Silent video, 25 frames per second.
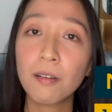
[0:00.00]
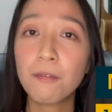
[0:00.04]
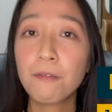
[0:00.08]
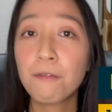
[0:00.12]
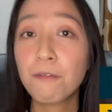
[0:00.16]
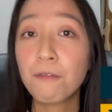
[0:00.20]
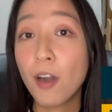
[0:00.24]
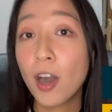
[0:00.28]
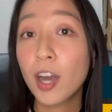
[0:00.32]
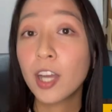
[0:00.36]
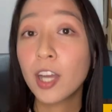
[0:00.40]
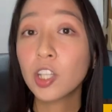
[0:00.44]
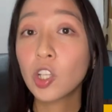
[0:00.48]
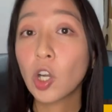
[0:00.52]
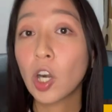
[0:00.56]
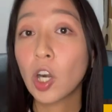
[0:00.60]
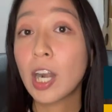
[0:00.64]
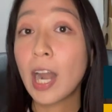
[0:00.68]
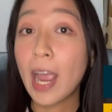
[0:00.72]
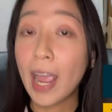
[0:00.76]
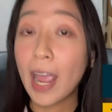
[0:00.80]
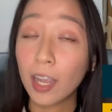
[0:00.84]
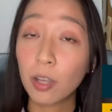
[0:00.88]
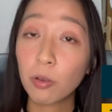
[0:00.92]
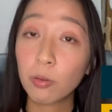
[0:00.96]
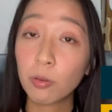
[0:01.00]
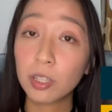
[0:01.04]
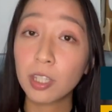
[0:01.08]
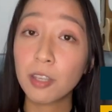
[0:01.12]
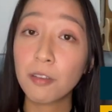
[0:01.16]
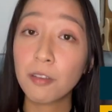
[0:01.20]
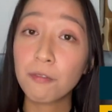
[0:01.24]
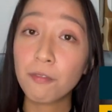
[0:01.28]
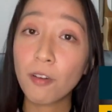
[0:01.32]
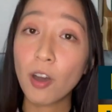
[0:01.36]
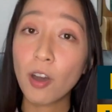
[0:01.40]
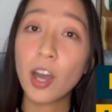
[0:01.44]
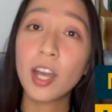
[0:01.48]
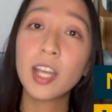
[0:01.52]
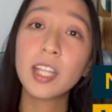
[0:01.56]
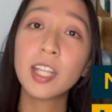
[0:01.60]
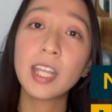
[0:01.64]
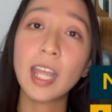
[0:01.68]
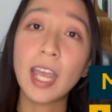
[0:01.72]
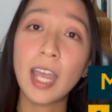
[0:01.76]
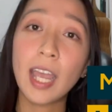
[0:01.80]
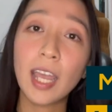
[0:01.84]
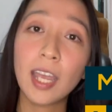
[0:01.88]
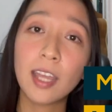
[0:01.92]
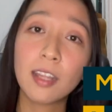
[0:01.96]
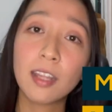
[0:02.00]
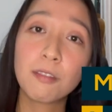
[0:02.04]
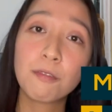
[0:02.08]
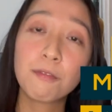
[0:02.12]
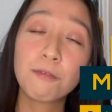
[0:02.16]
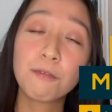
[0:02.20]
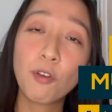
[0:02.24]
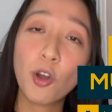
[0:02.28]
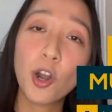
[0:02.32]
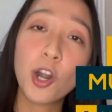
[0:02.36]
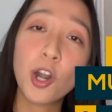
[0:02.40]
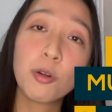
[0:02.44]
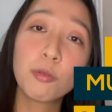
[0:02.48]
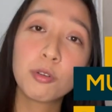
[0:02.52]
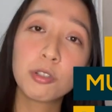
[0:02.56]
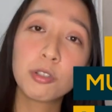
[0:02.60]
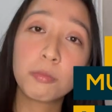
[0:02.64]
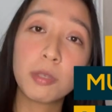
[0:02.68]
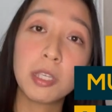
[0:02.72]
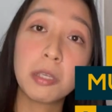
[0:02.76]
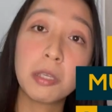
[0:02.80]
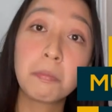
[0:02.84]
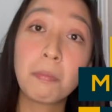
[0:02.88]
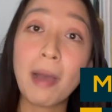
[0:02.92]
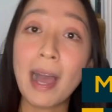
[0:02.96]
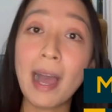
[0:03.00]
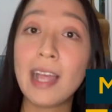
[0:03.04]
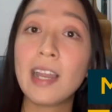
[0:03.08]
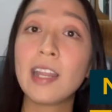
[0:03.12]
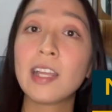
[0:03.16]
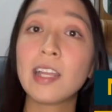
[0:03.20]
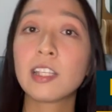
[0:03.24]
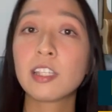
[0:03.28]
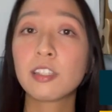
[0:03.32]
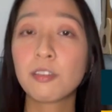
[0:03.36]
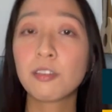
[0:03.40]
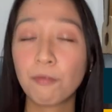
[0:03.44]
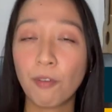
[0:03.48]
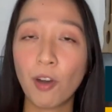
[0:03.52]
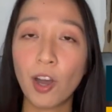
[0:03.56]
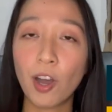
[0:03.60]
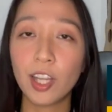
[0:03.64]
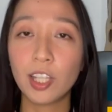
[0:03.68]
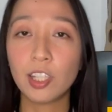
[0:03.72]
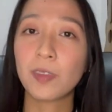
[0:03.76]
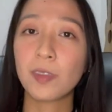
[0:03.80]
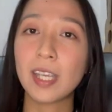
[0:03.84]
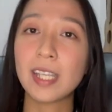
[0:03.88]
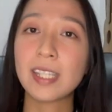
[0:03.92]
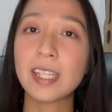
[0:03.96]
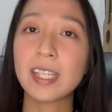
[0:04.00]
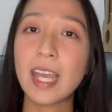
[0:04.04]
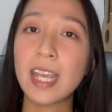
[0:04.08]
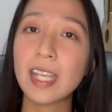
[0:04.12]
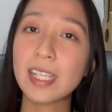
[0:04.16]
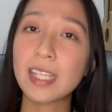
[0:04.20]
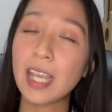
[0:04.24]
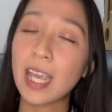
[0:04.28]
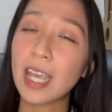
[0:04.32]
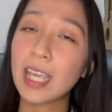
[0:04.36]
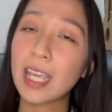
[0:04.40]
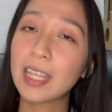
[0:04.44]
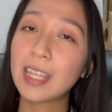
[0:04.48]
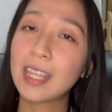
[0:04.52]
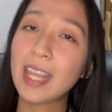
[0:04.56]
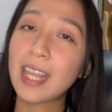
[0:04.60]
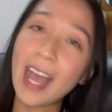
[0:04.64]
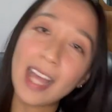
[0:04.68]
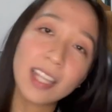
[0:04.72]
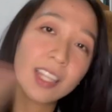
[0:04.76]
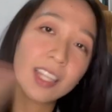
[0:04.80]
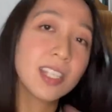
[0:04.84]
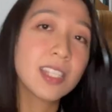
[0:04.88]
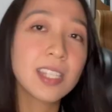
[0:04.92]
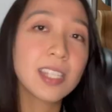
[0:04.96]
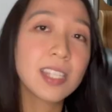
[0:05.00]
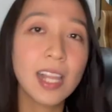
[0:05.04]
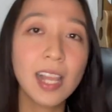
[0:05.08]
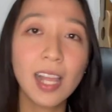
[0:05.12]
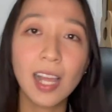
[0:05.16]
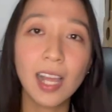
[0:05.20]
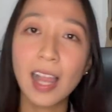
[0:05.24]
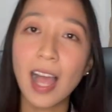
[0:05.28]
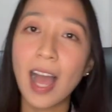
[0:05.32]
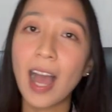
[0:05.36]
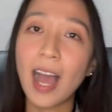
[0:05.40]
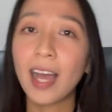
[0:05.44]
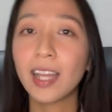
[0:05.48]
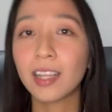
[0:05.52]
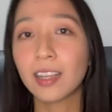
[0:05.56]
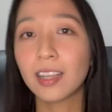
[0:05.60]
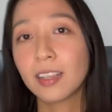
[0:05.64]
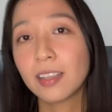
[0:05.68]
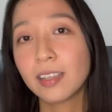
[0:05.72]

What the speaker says: fund or equity fund, and four would be balance fund. Isa-isahin natin silang lahat.